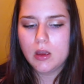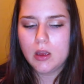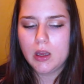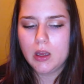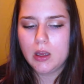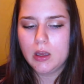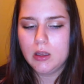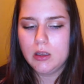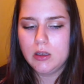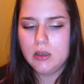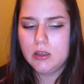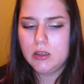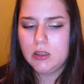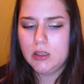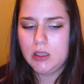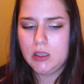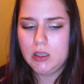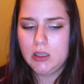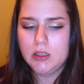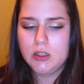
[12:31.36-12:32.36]
and
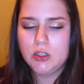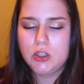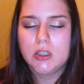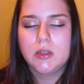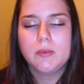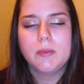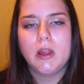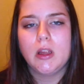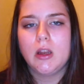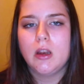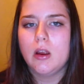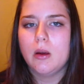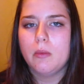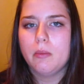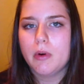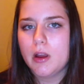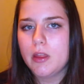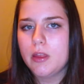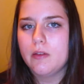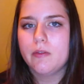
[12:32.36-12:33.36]
he's just been a
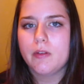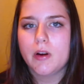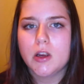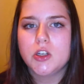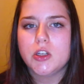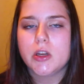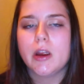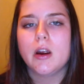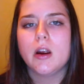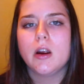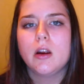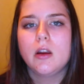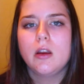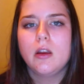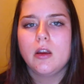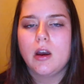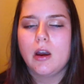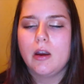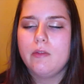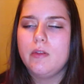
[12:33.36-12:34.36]
breath of fresh air.
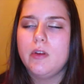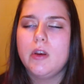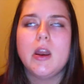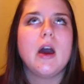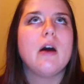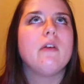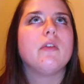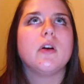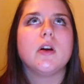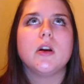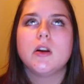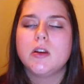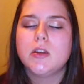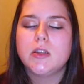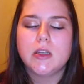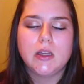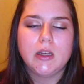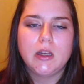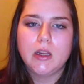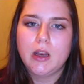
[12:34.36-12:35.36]
I've never
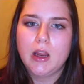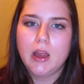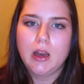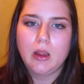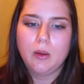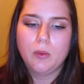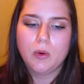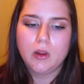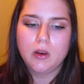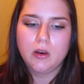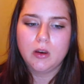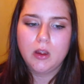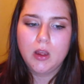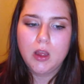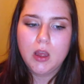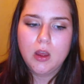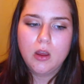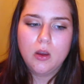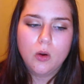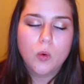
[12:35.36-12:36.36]
dated anyone
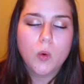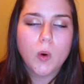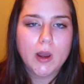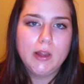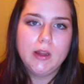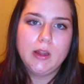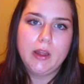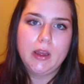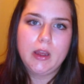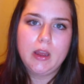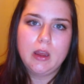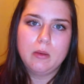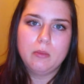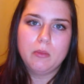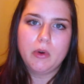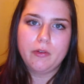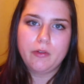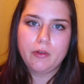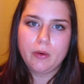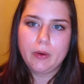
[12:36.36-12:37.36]
quite like him
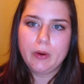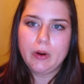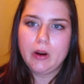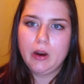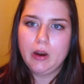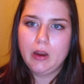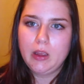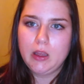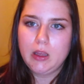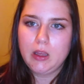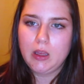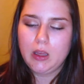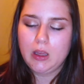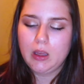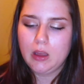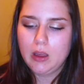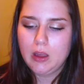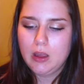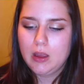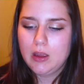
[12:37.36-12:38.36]
before.
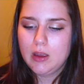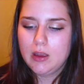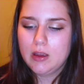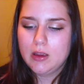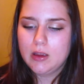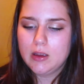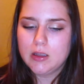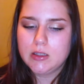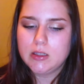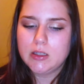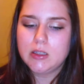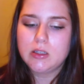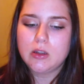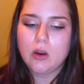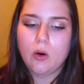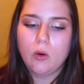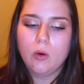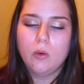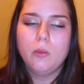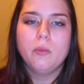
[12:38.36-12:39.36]
He is his
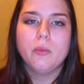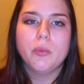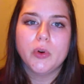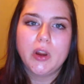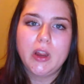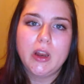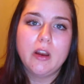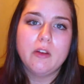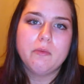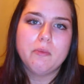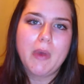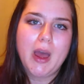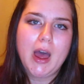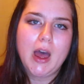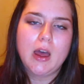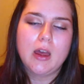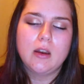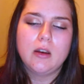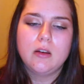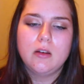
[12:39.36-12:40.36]
own breed of
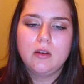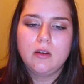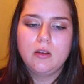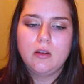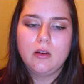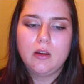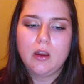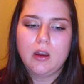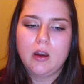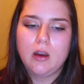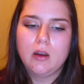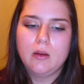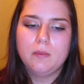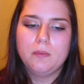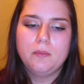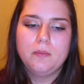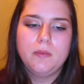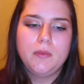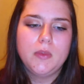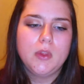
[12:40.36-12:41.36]
man,
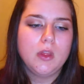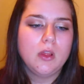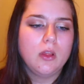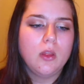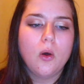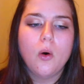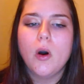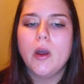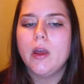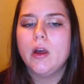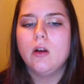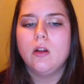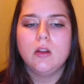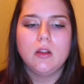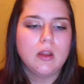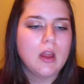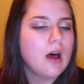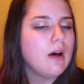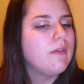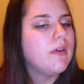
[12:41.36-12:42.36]
loyal,
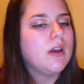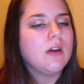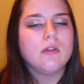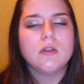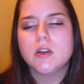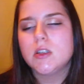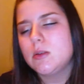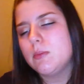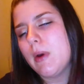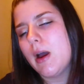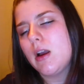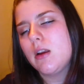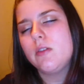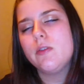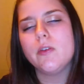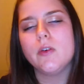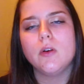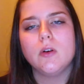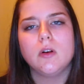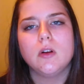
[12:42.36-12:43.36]
loving,
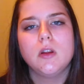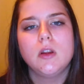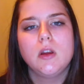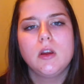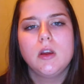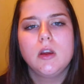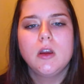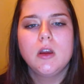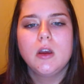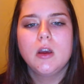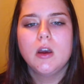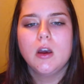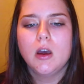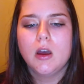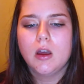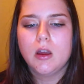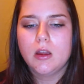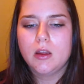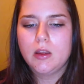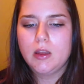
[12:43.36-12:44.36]
respectful.
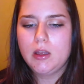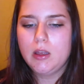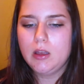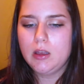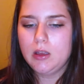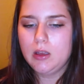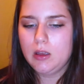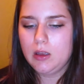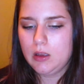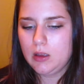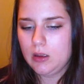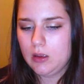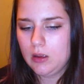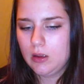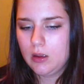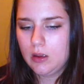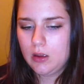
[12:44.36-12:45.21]
He